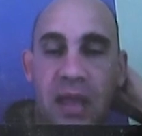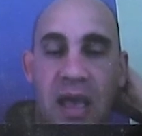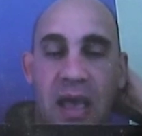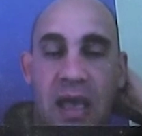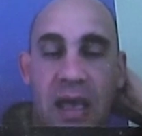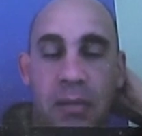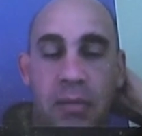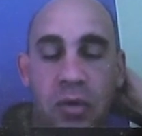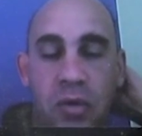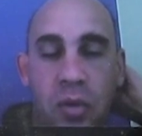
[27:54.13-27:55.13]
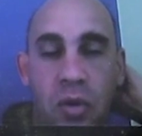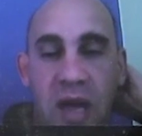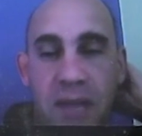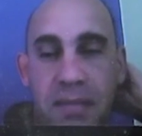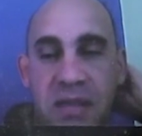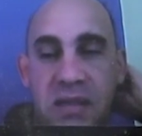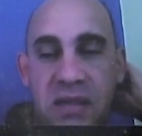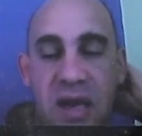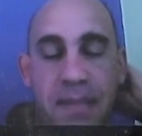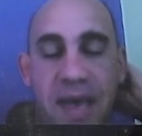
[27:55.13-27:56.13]
who all had a
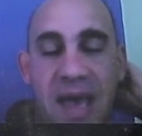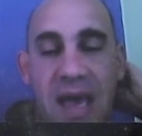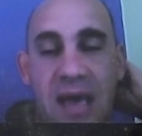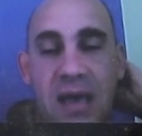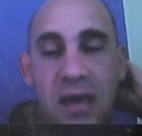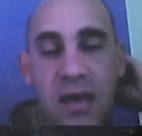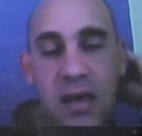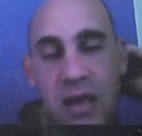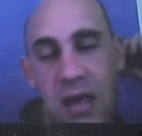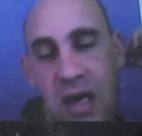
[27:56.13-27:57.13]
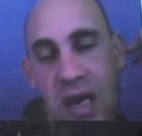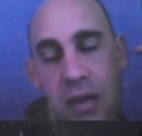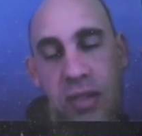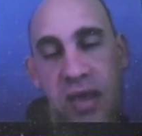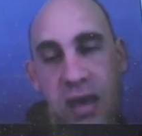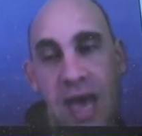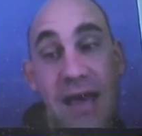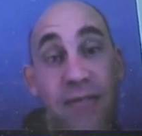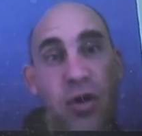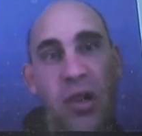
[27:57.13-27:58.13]
business in a bag. And think
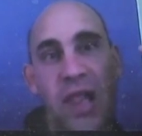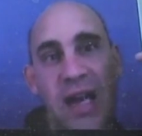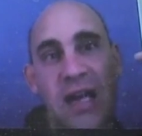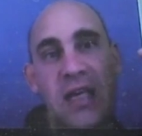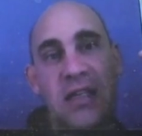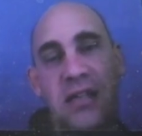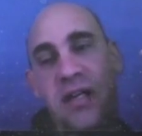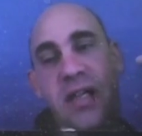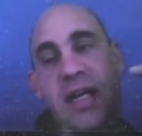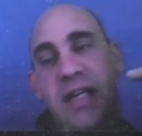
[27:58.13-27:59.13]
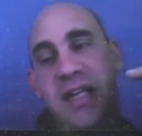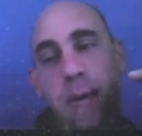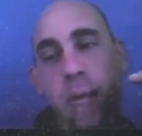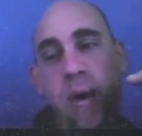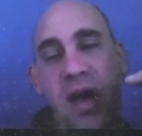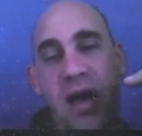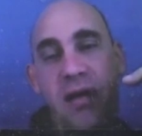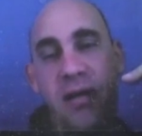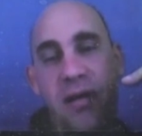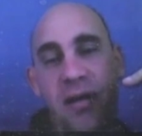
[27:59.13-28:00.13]
Avon ladies selling
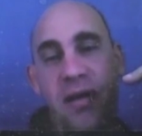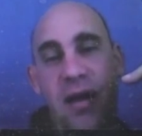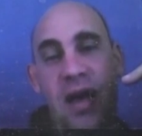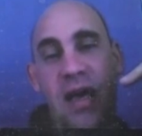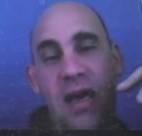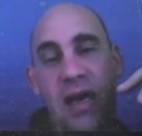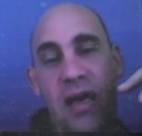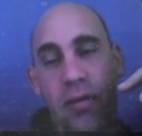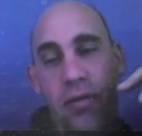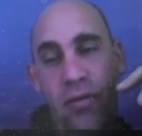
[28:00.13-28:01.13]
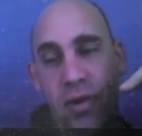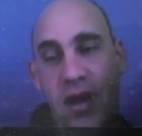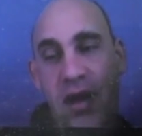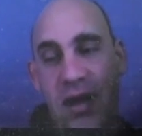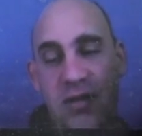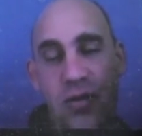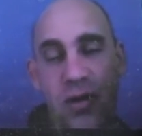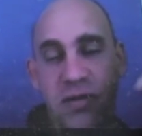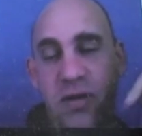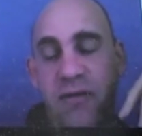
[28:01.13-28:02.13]
Tupperware through a sort
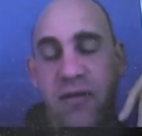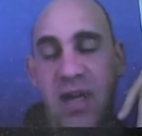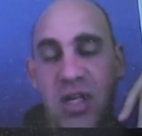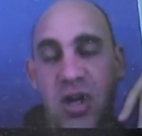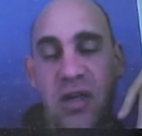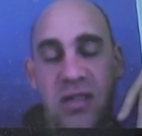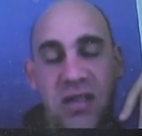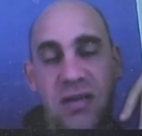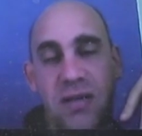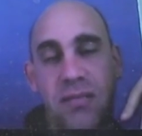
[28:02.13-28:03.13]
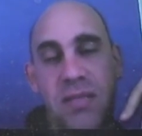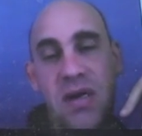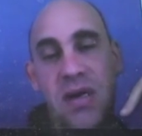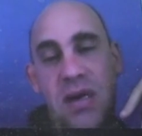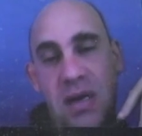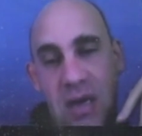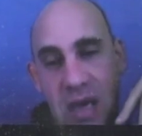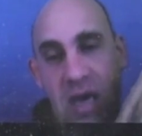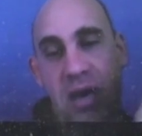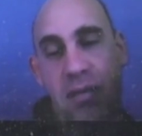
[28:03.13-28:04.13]
of soft franchise system,
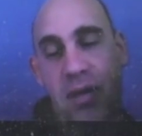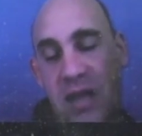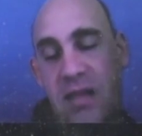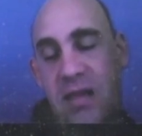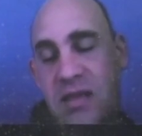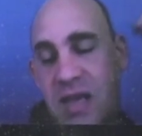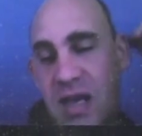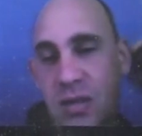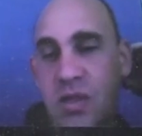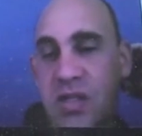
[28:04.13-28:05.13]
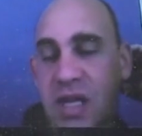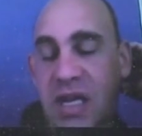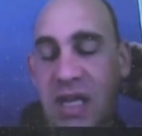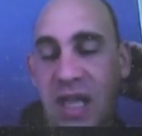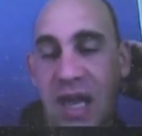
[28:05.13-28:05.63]
but in this case it was oil